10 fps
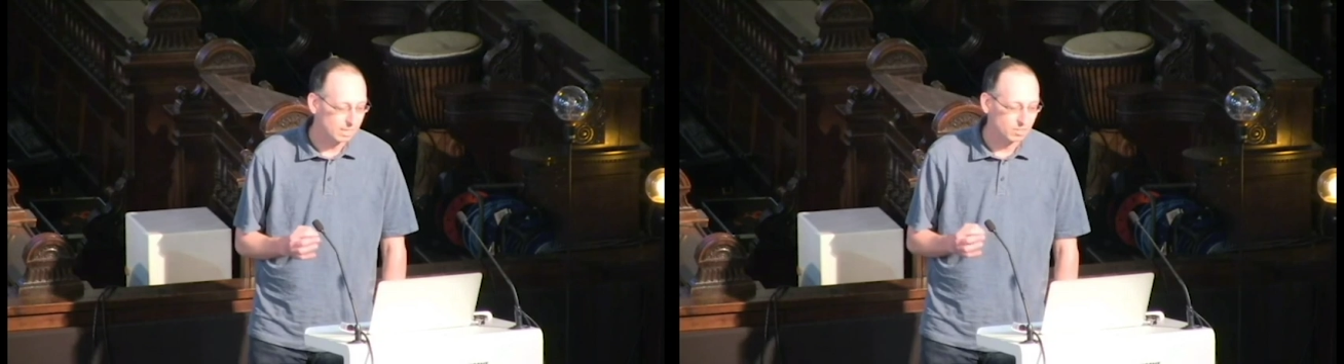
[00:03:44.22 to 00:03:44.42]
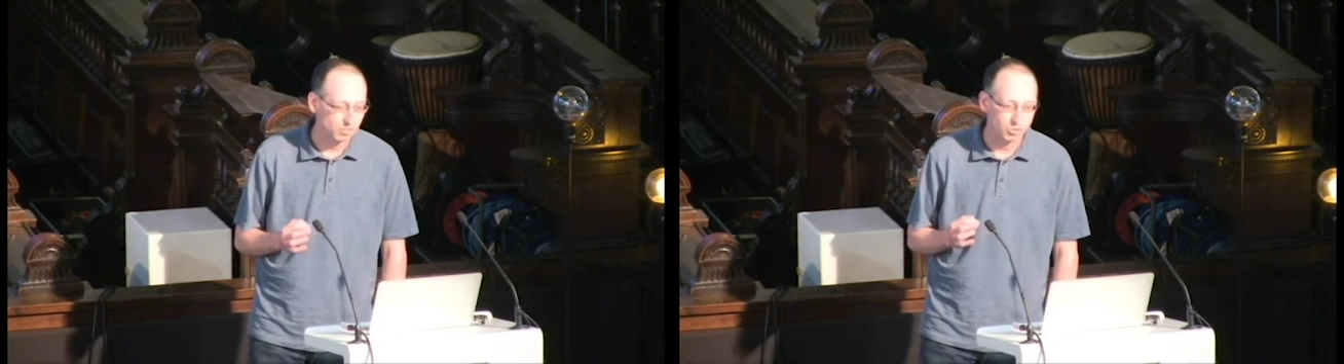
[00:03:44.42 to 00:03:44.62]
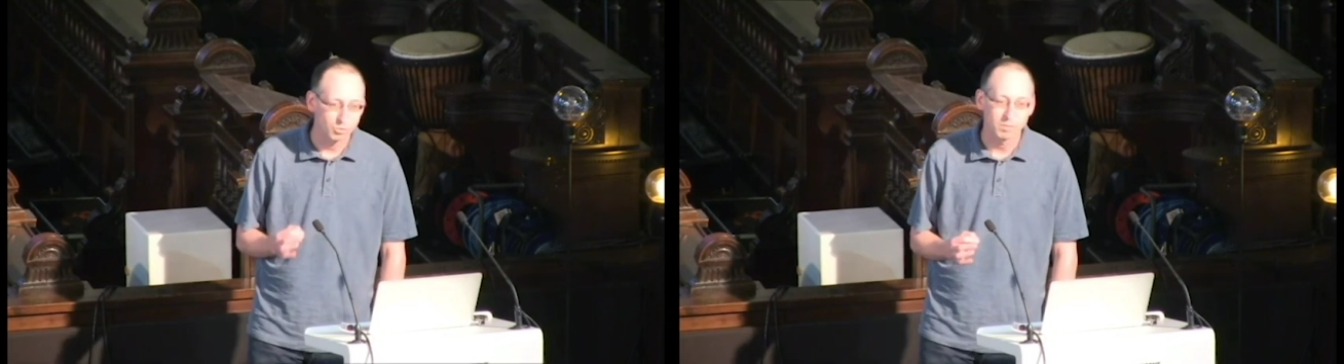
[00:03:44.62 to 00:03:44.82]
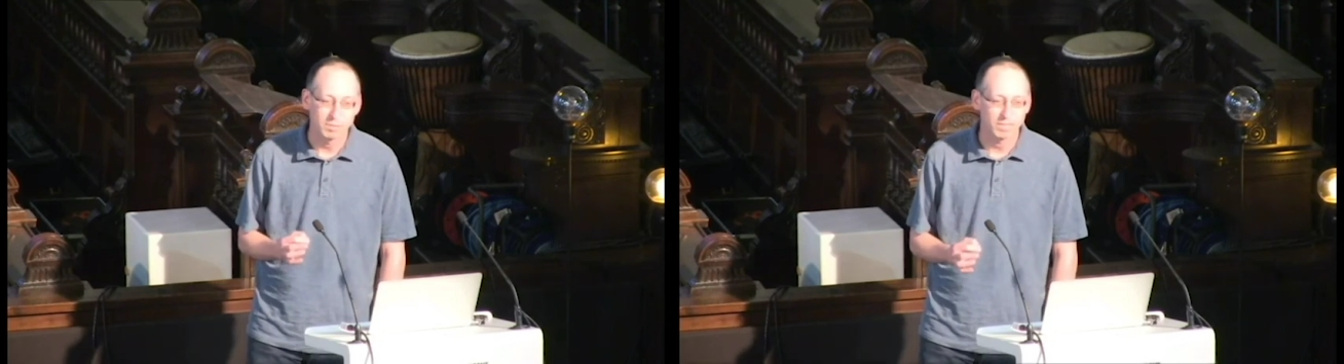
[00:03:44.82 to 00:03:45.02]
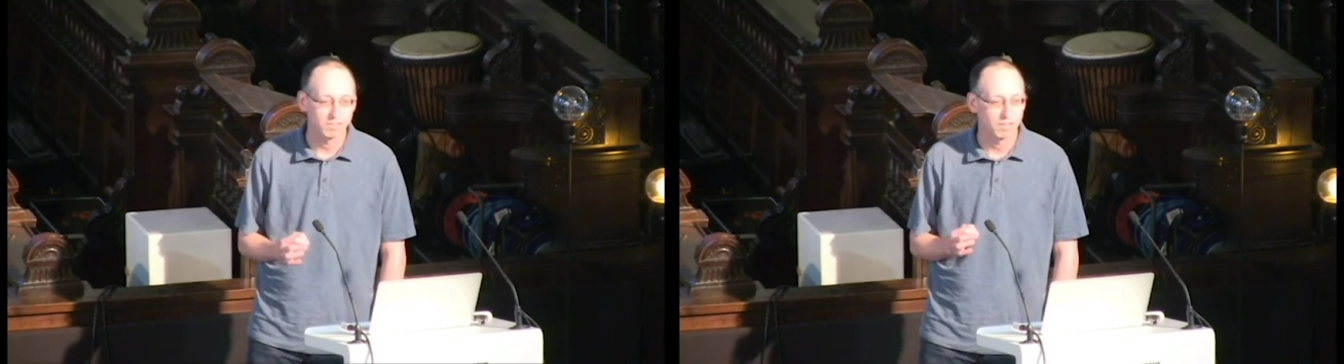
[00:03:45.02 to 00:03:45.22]
2 and a bit
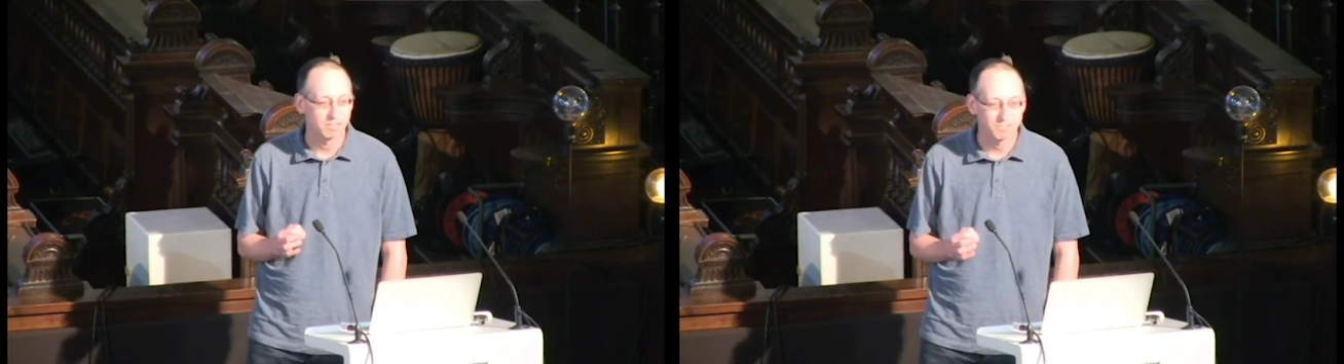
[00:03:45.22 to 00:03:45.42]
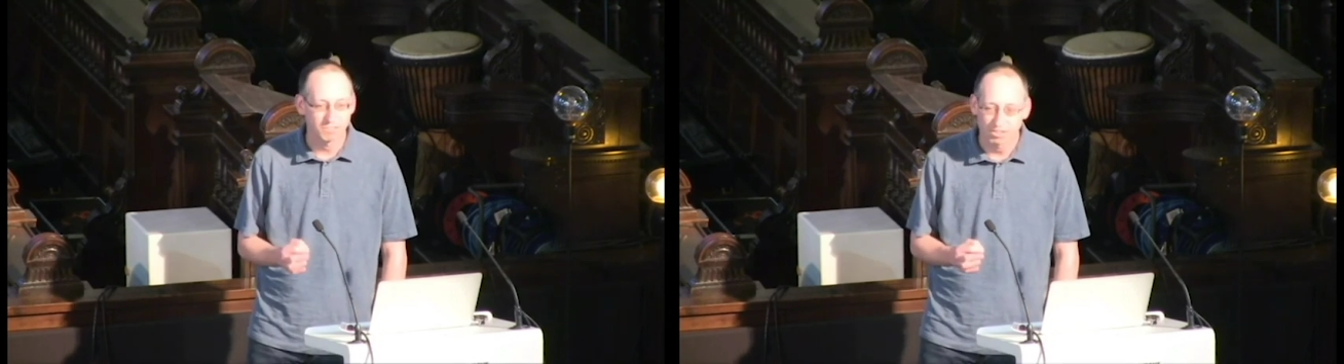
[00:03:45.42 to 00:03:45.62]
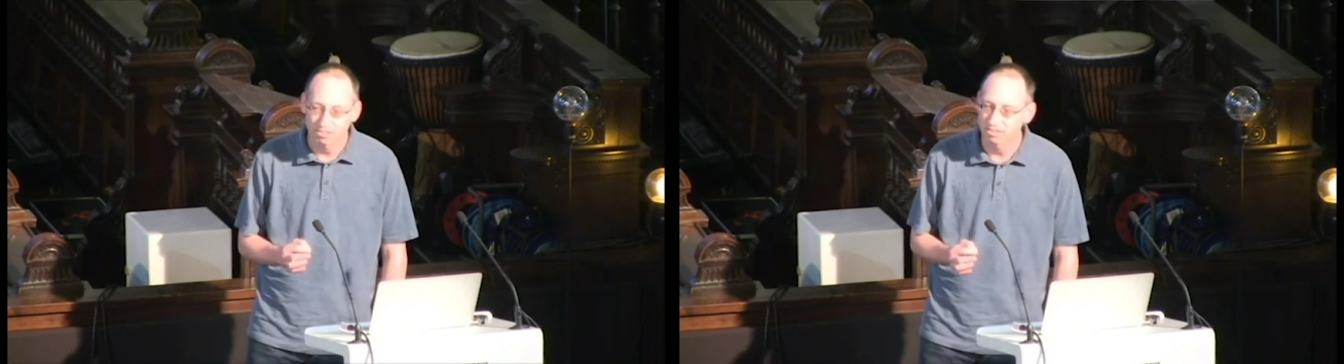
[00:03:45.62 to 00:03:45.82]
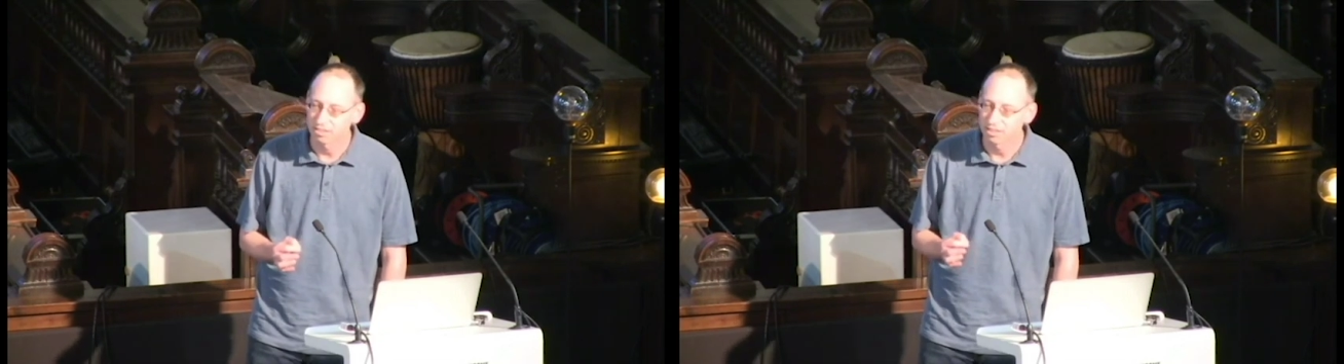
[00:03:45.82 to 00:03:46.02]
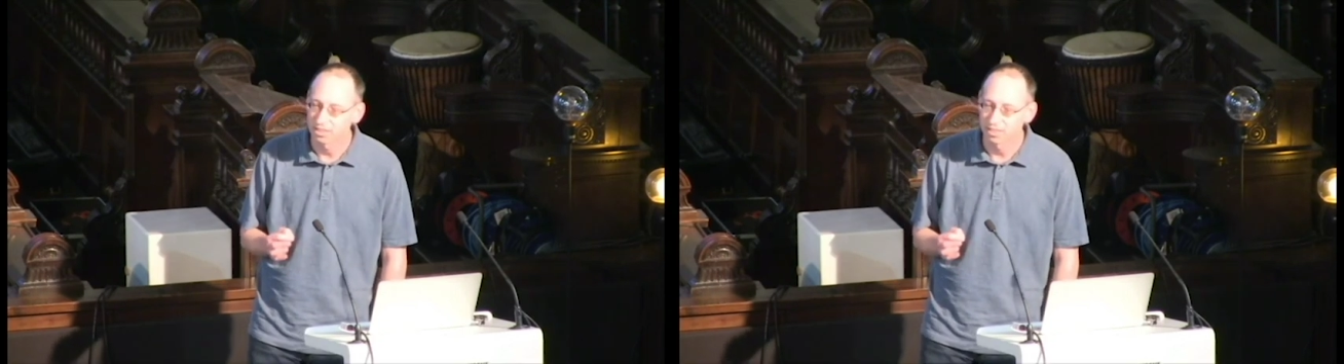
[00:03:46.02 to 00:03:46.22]
times faster
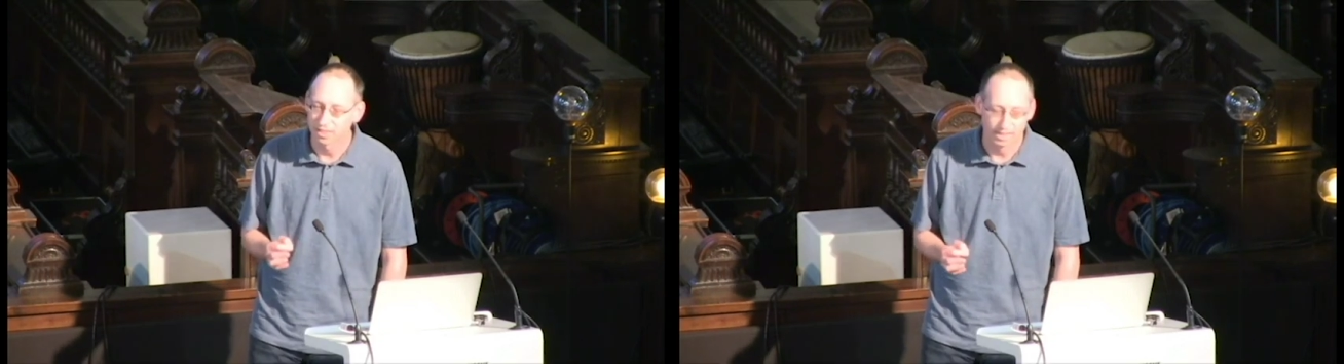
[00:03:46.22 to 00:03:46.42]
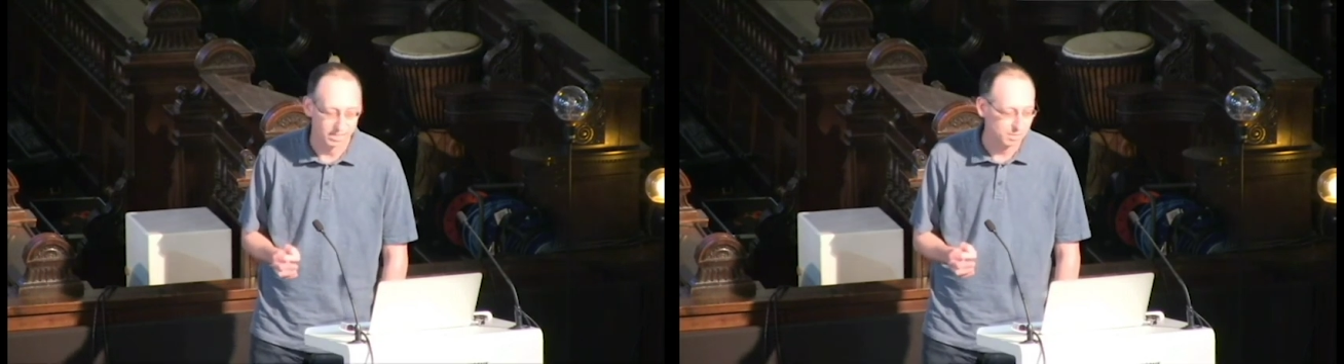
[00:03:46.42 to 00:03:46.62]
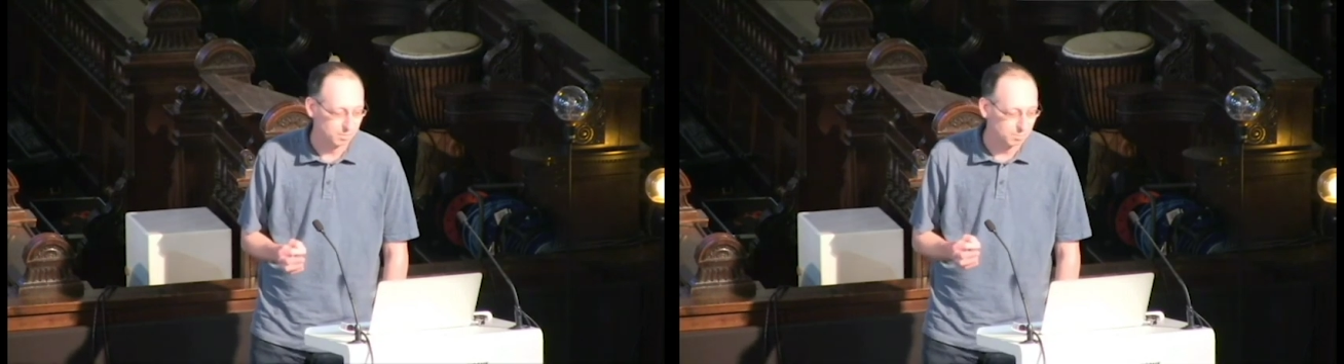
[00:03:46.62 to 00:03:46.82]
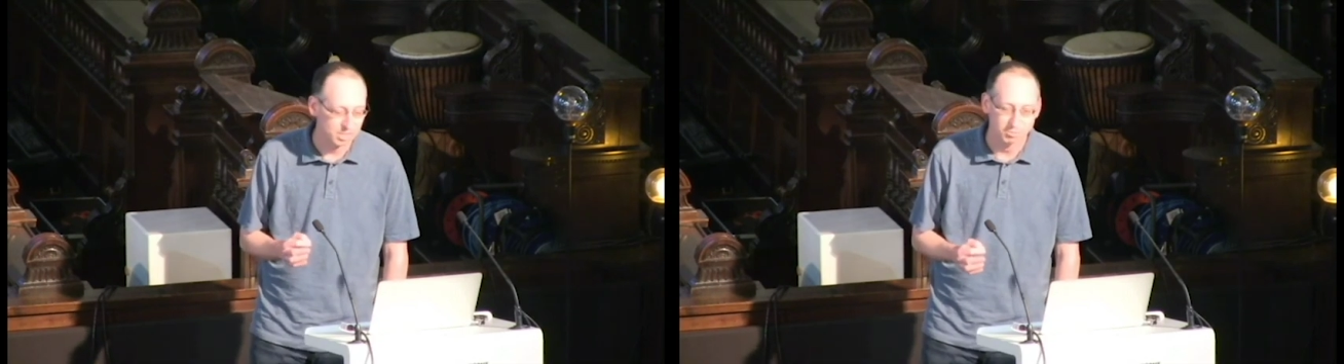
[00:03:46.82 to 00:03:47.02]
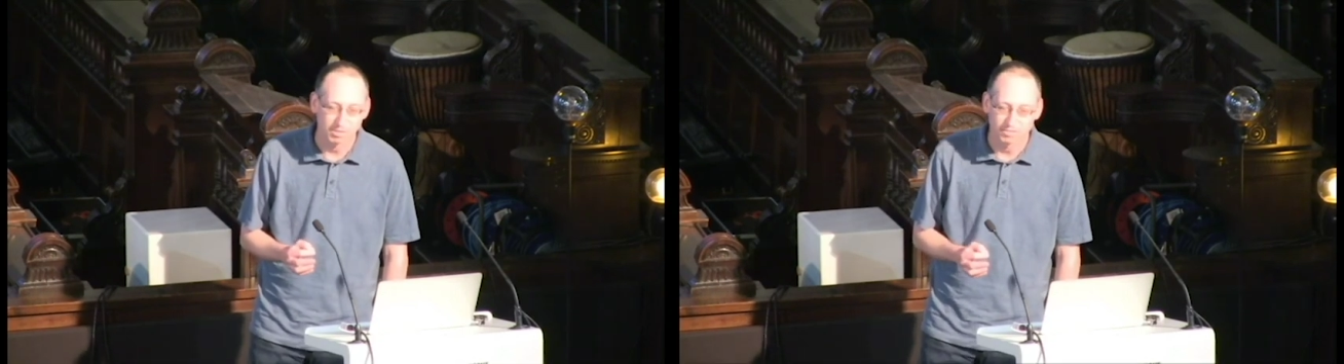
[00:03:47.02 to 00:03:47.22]
than
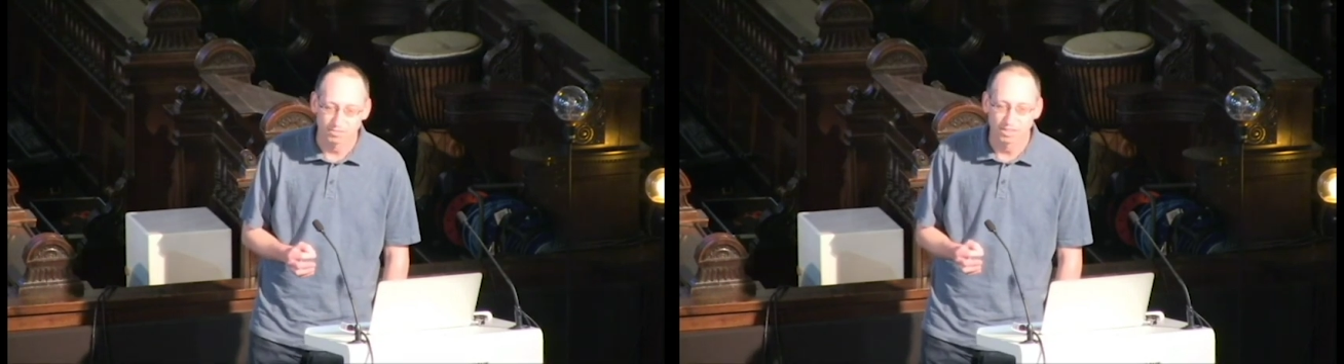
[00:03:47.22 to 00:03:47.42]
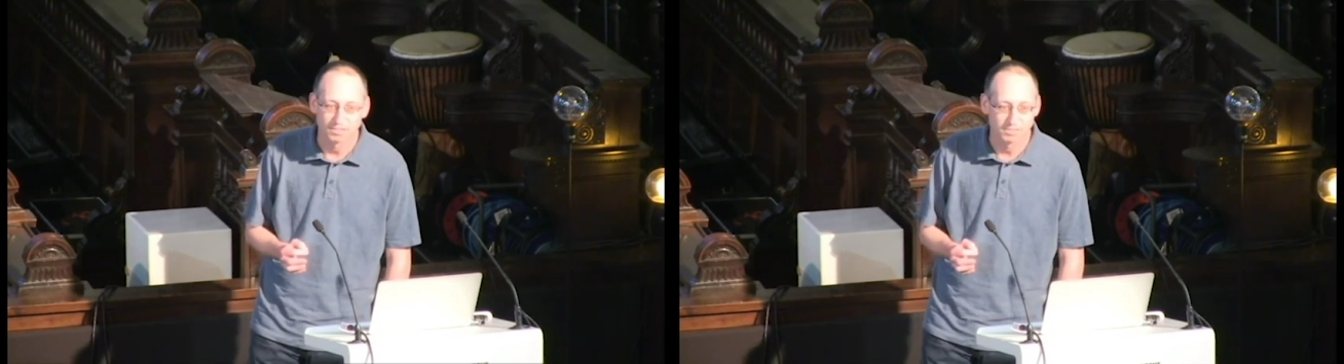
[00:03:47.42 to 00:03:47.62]
PHP 5.